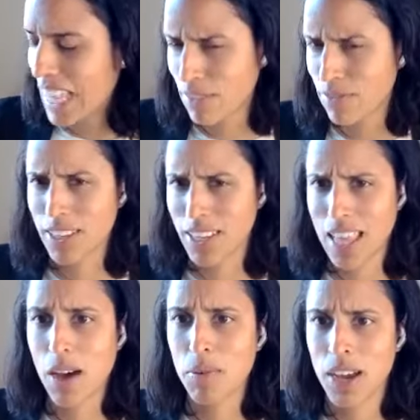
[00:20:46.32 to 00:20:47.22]
thankfully
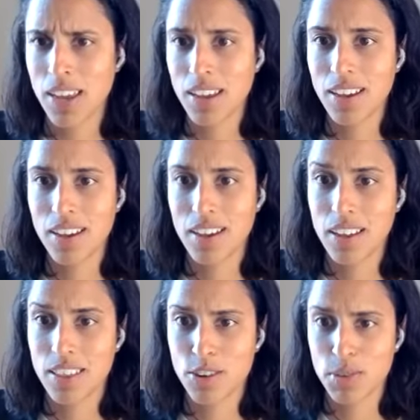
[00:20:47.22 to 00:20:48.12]
in that way
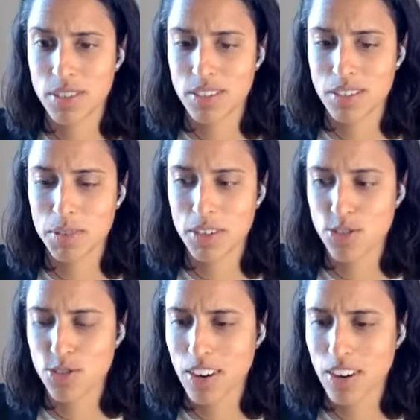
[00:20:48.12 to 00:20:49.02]
uh, their immune systems
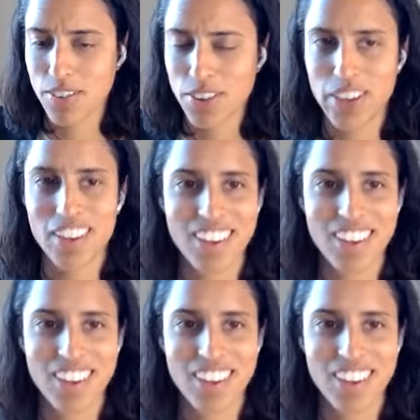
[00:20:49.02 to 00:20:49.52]
aren't strong enough.